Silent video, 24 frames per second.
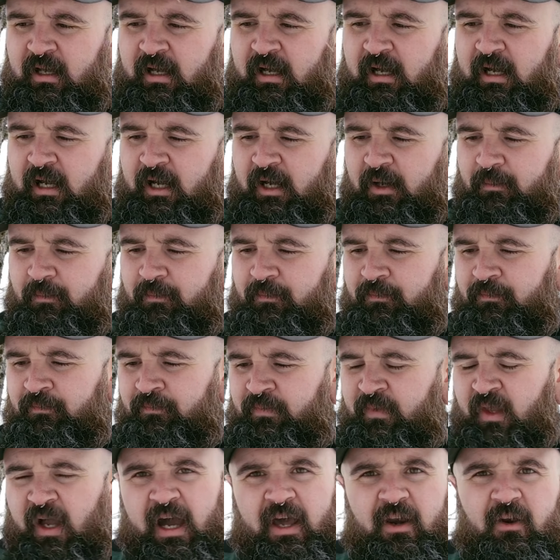
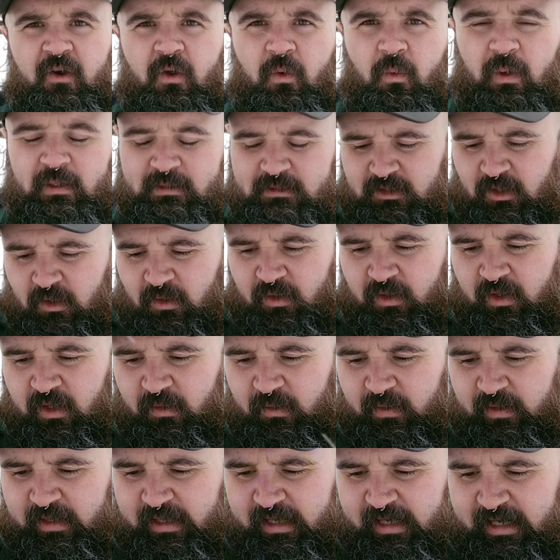I don't know what's going on
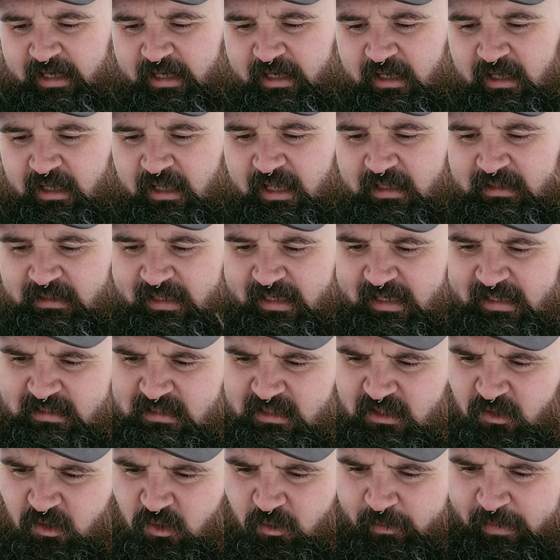with that. I'll have to ask
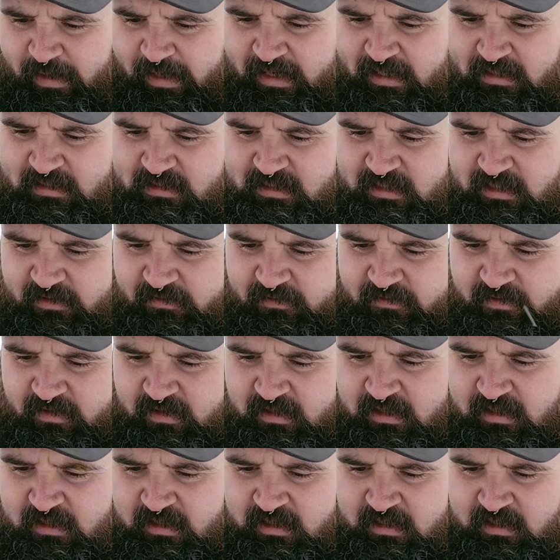the old man, see
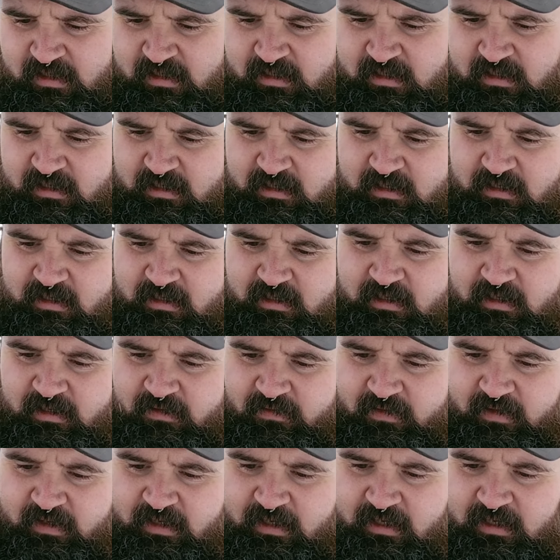if
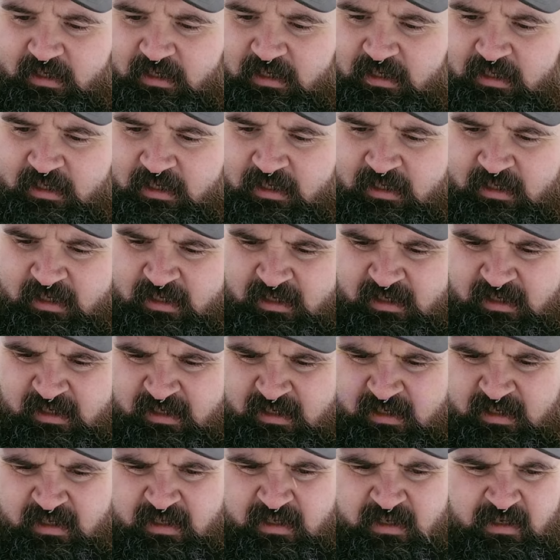he
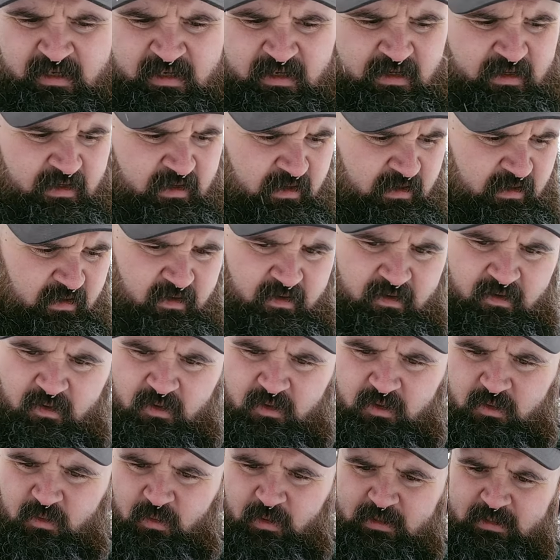
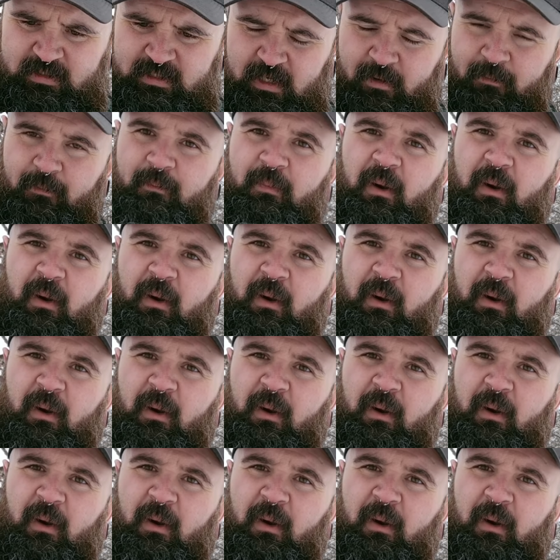knows what's up.